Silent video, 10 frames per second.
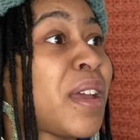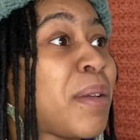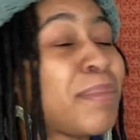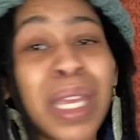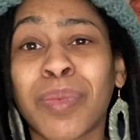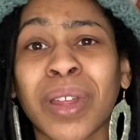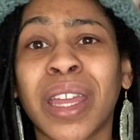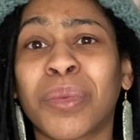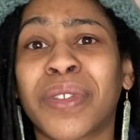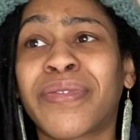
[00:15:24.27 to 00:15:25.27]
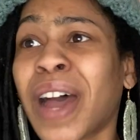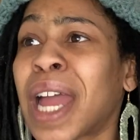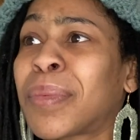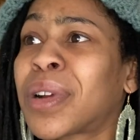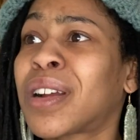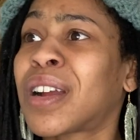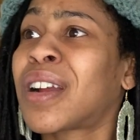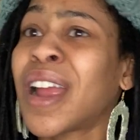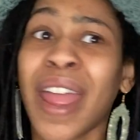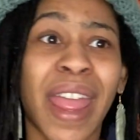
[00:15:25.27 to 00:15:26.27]
me playing with fiber
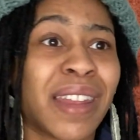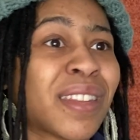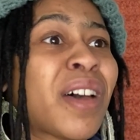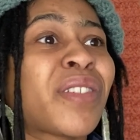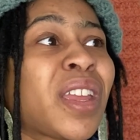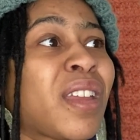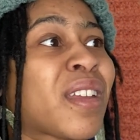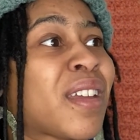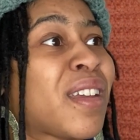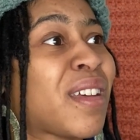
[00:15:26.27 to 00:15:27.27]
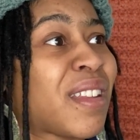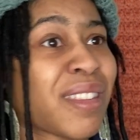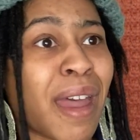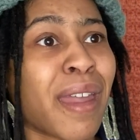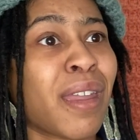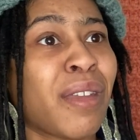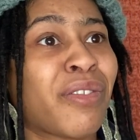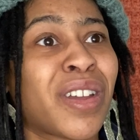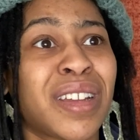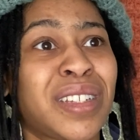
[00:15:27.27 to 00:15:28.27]
and loving
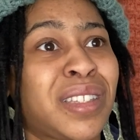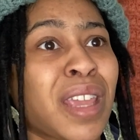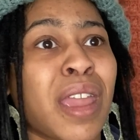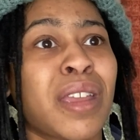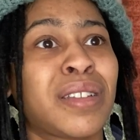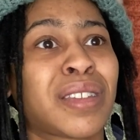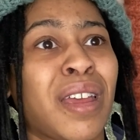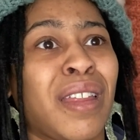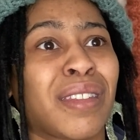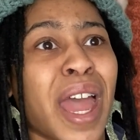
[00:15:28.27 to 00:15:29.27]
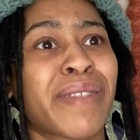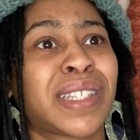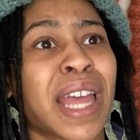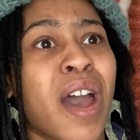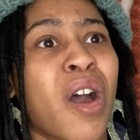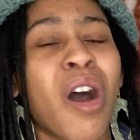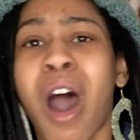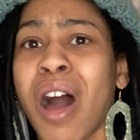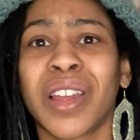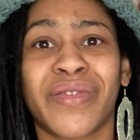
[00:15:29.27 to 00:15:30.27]
life, skates, lifestyle,
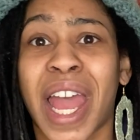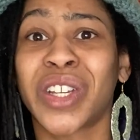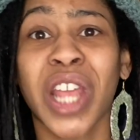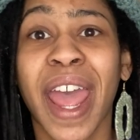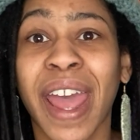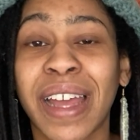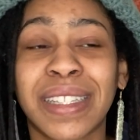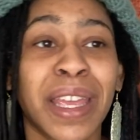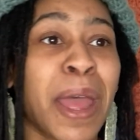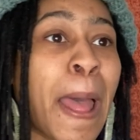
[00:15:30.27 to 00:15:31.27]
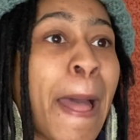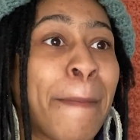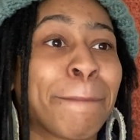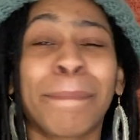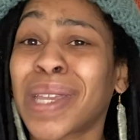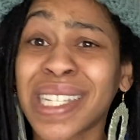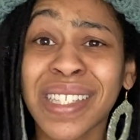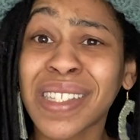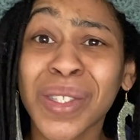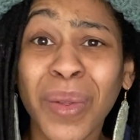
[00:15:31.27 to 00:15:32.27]
all of that jazz, because
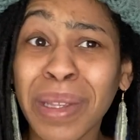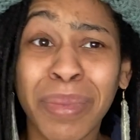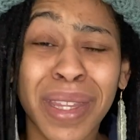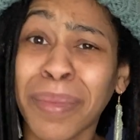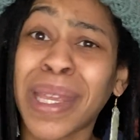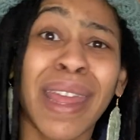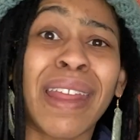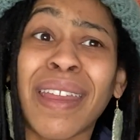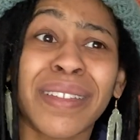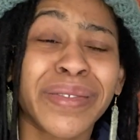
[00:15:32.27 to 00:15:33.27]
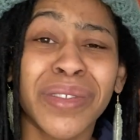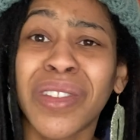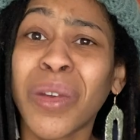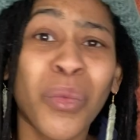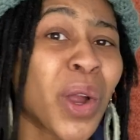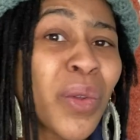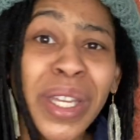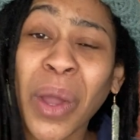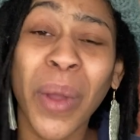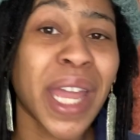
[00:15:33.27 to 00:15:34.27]
this is only the beginning. We're only
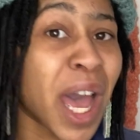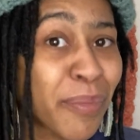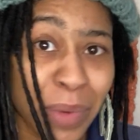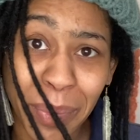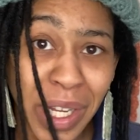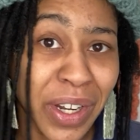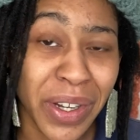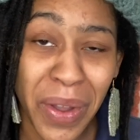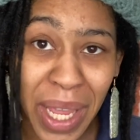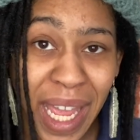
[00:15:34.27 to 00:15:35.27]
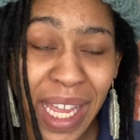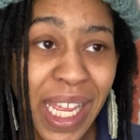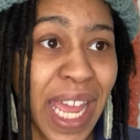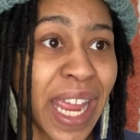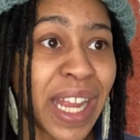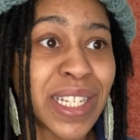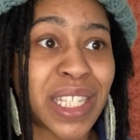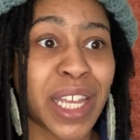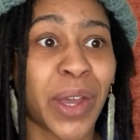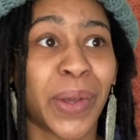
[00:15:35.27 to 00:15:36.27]
going up from here, okay? And
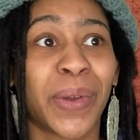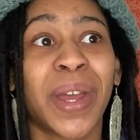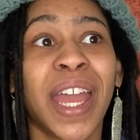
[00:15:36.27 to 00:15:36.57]
so